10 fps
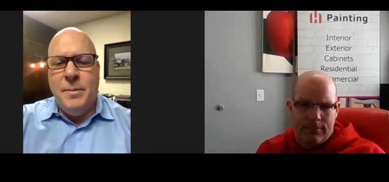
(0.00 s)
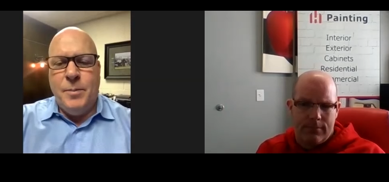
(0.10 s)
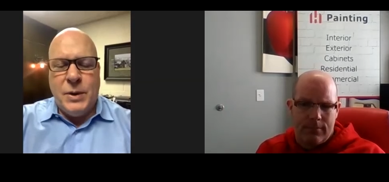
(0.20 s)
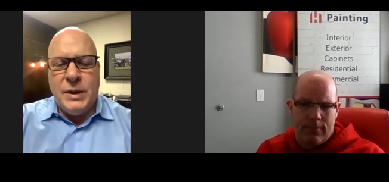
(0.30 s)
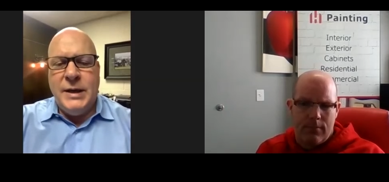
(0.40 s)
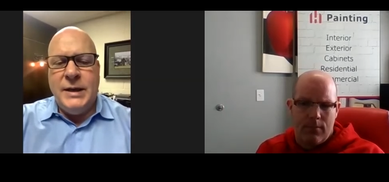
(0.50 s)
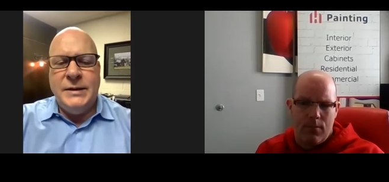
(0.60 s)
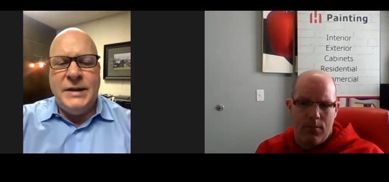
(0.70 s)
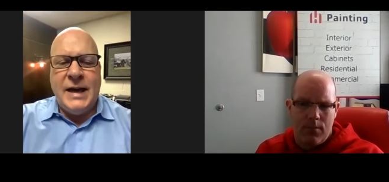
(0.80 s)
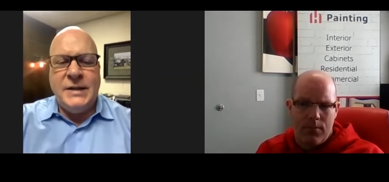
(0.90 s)
Speaker 1: pull in,
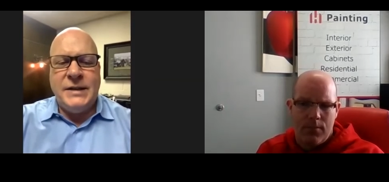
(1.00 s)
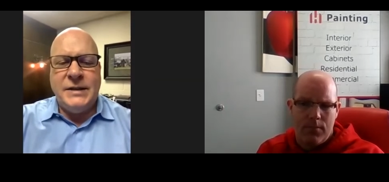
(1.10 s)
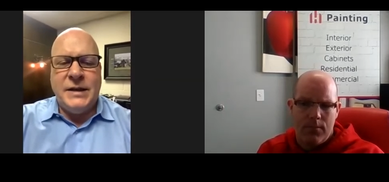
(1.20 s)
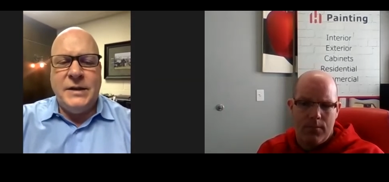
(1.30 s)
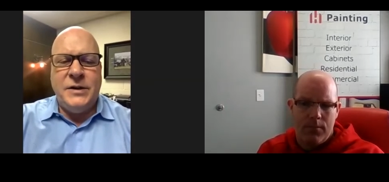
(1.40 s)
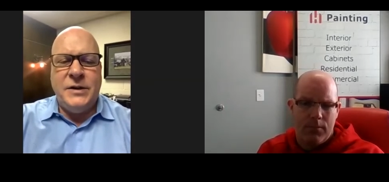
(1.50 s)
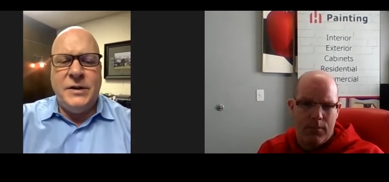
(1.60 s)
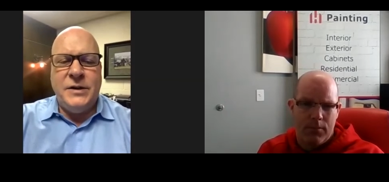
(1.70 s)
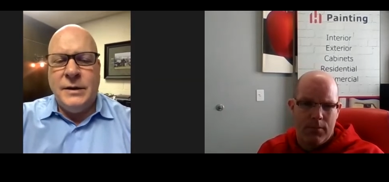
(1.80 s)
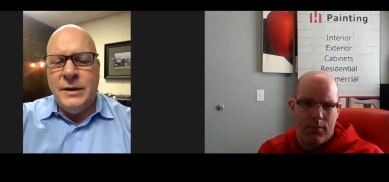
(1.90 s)
text us that you're
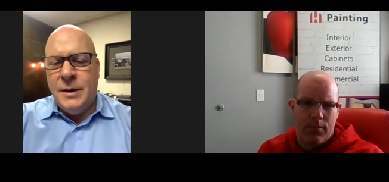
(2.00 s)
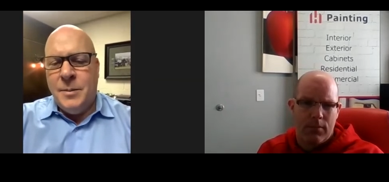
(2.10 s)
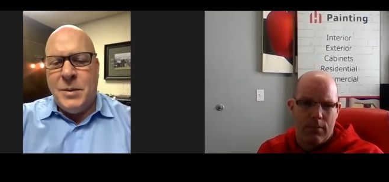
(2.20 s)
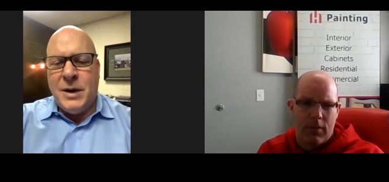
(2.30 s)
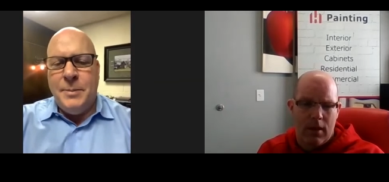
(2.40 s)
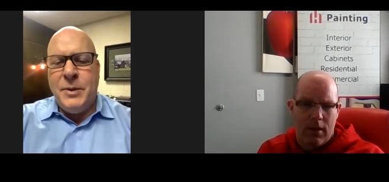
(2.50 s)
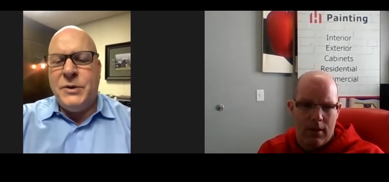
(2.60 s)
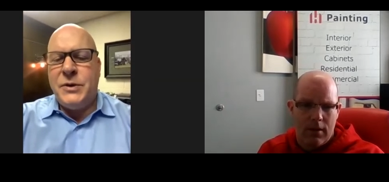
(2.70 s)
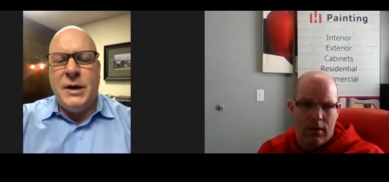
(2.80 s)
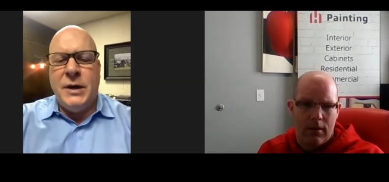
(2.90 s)
there, pop your
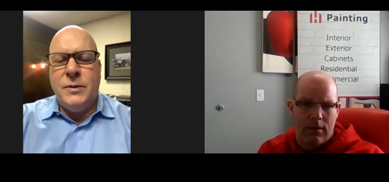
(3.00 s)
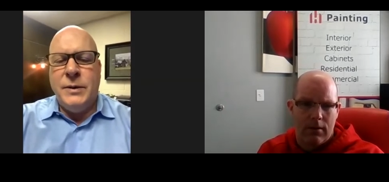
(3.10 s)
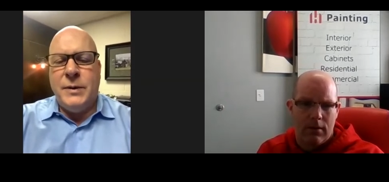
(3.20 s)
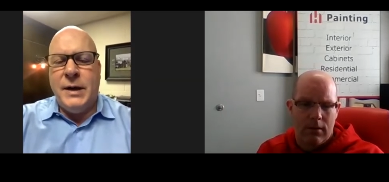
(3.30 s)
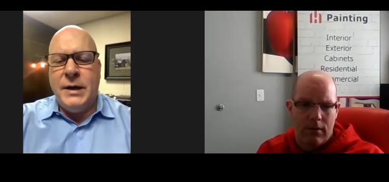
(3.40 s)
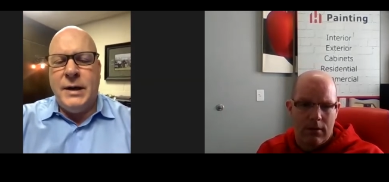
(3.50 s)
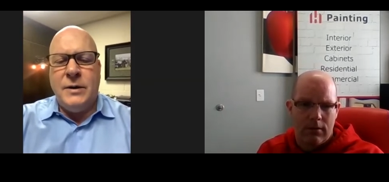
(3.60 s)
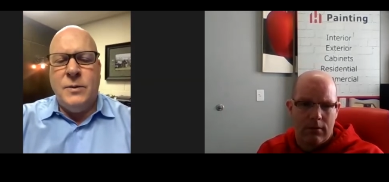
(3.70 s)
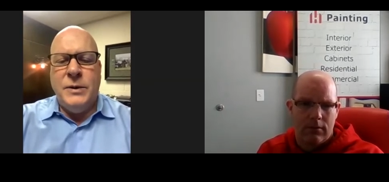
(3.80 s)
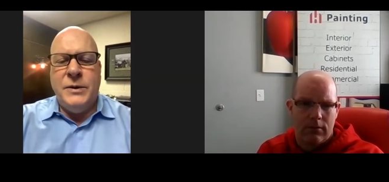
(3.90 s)
trunk, we run it out,
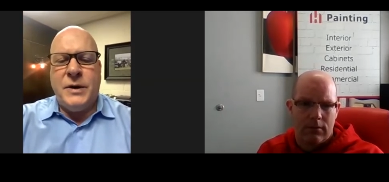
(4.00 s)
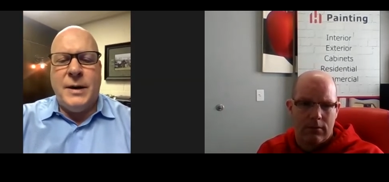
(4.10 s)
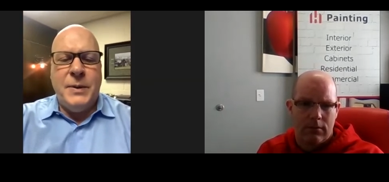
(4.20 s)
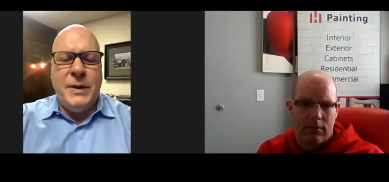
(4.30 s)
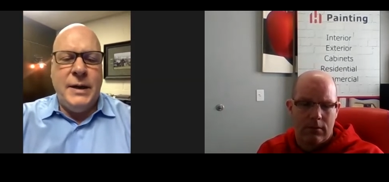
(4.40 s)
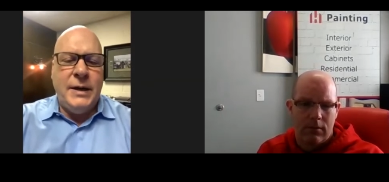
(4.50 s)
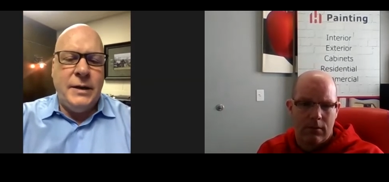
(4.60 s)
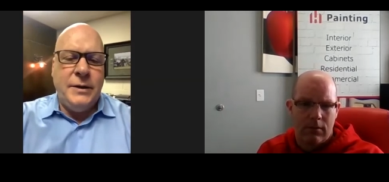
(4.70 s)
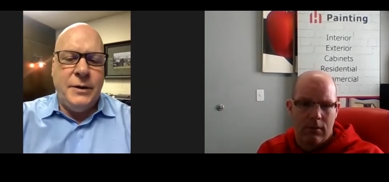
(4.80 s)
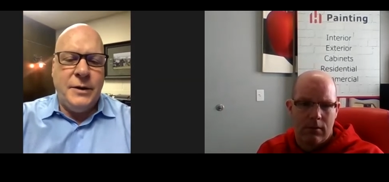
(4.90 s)
we drop it in, and
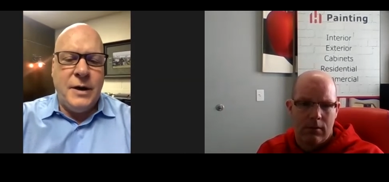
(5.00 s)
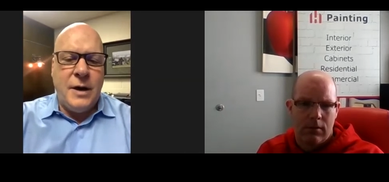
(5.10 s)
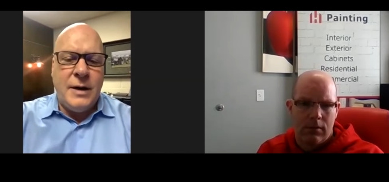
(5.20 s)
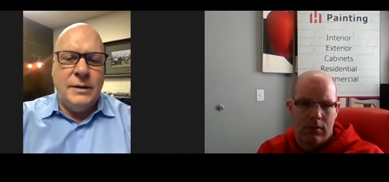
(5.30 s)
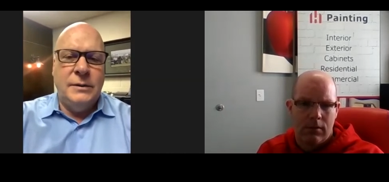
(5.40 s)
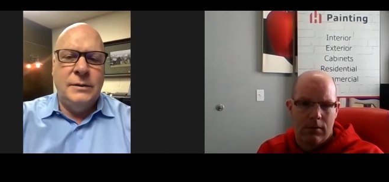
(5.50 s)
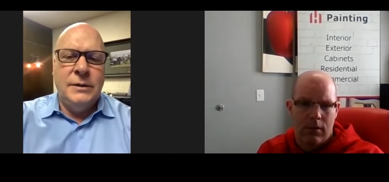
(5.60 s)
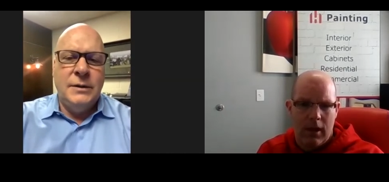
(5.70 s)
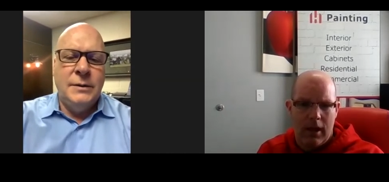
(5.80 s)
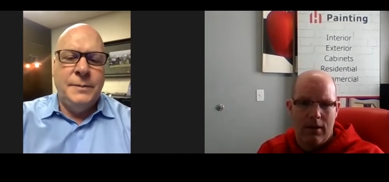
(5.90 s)
you're gone.
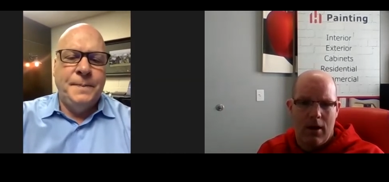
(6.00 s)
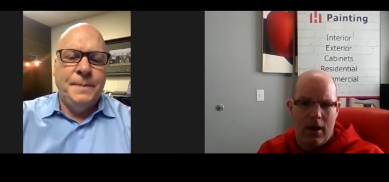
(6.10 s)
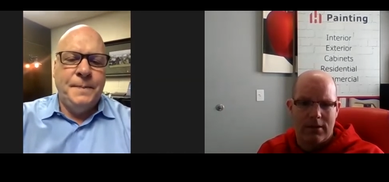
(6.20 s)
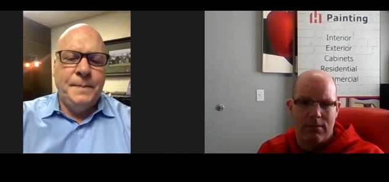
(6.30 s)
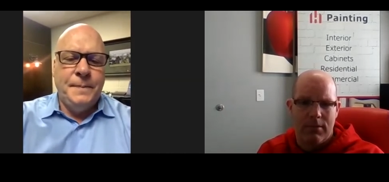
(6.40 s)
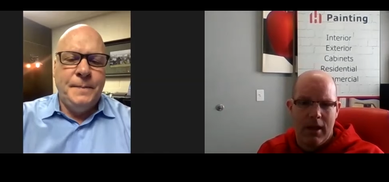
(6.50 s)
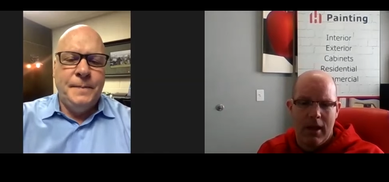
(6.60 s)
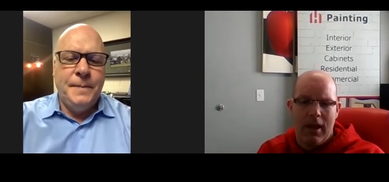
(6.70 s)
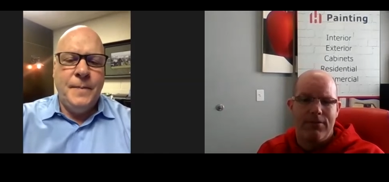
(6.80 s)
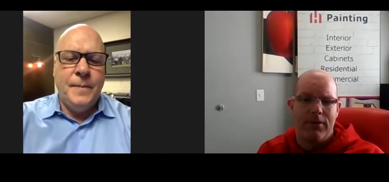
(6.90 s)
Speaker 2: Okay, awesome.
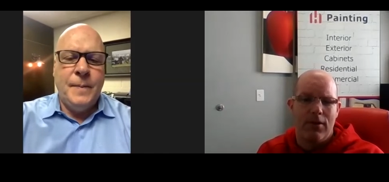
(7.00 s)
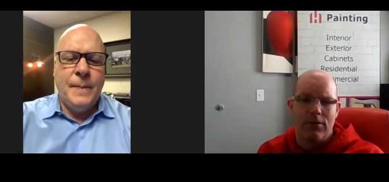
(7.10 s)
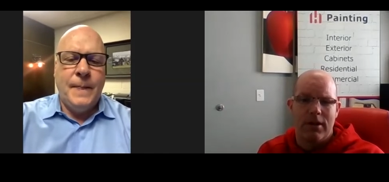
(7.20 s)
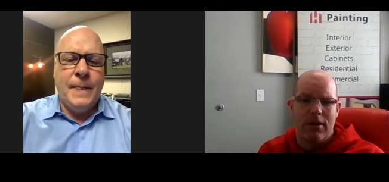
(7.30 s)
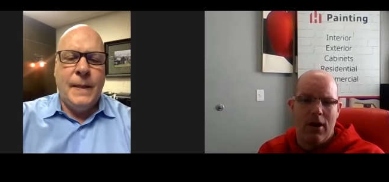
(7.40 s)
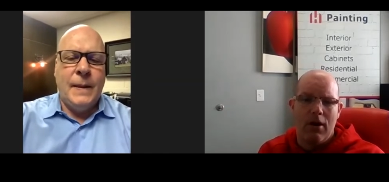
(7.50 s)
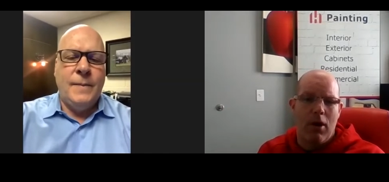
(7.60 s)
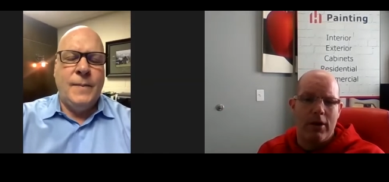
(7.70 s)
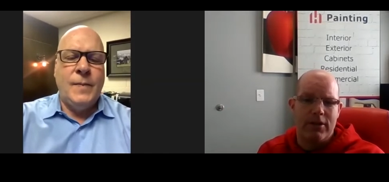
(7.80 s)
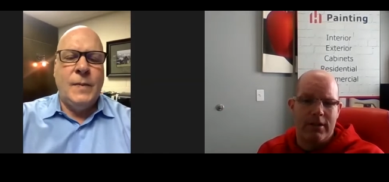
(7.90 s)
And for those that are
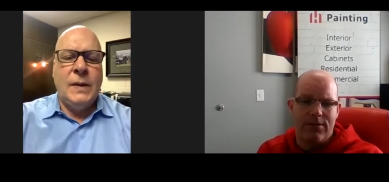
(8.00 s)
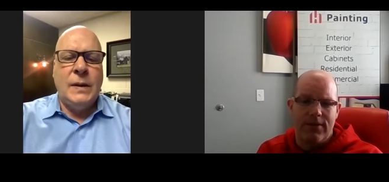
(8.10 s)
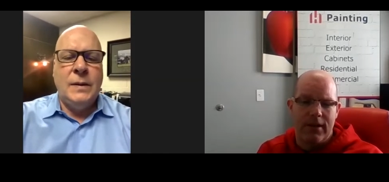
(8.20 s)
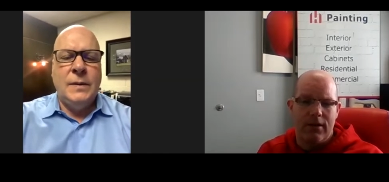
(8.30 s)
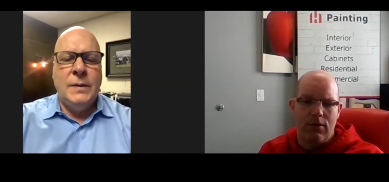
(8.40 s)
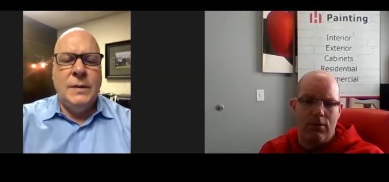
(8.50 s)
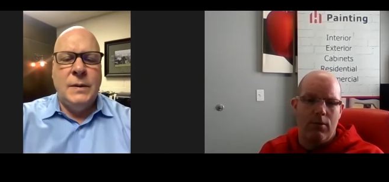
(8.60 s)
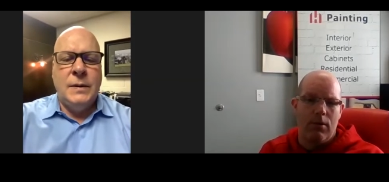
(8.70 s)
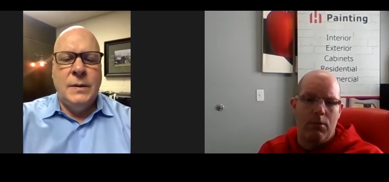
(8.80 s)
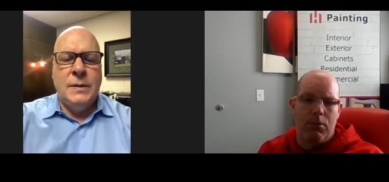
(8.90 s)
watching this video,
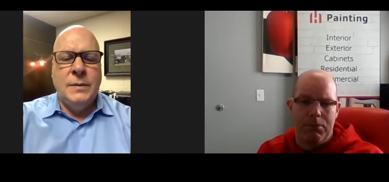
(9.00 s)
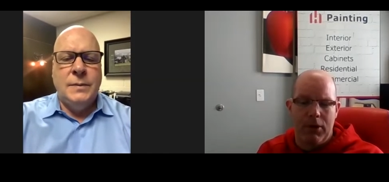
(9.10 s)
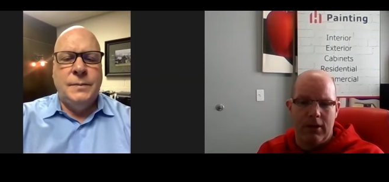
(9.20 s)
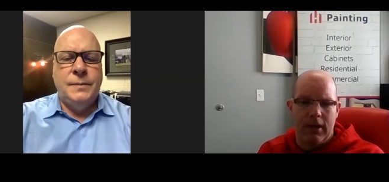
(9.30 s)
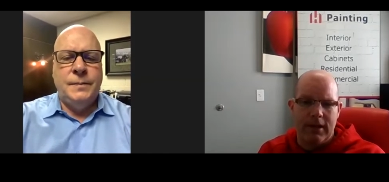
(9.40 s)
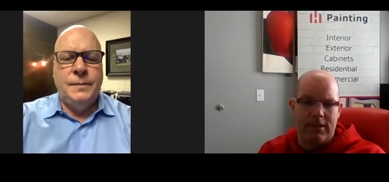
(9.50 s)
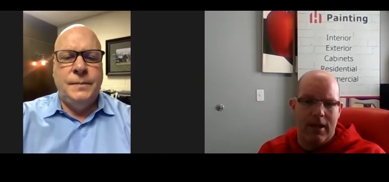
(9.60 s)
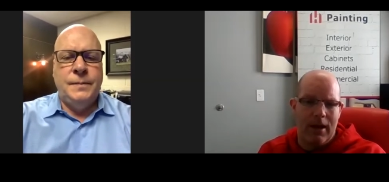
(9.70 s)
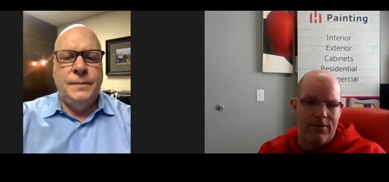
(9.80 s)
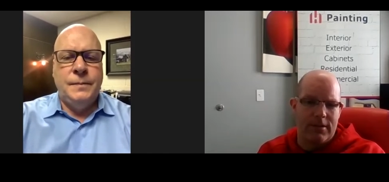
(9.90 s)
we'll, we'll put links
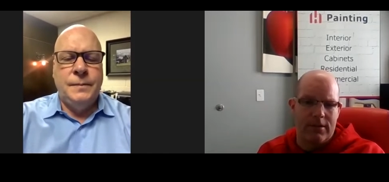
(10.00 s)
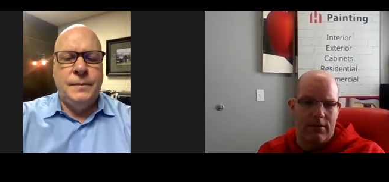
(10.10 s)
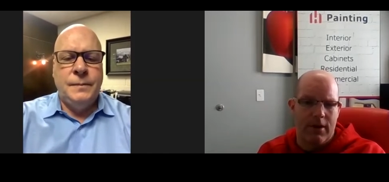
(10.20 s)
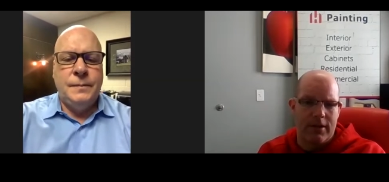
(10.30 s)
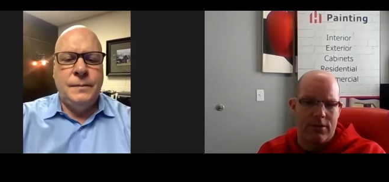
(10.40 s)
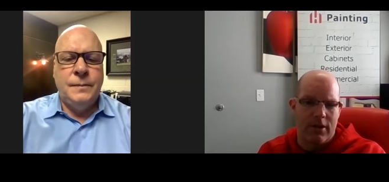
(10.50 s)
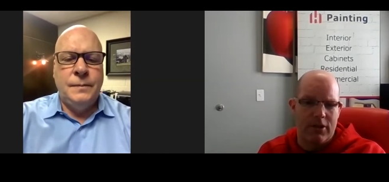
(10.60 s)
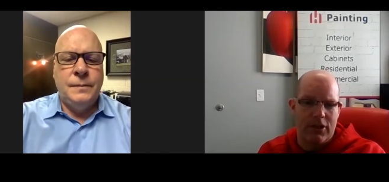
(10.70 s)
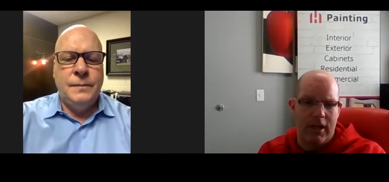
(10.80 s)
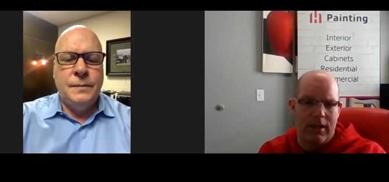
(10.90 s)
to every single restaurant
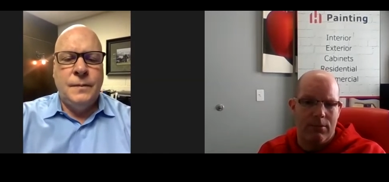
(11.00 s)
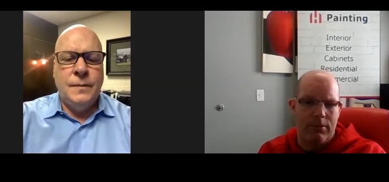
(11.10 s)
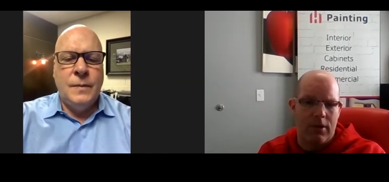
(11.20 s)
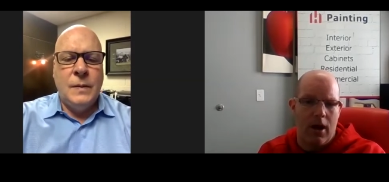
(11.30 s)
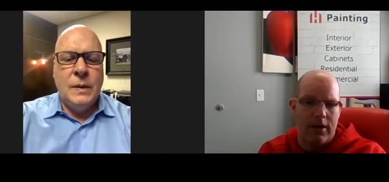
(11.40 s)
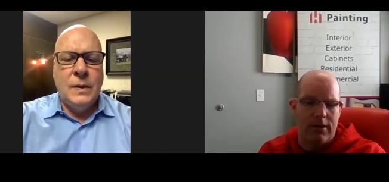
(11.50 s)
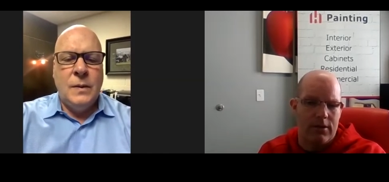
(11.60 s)
chain that we're talking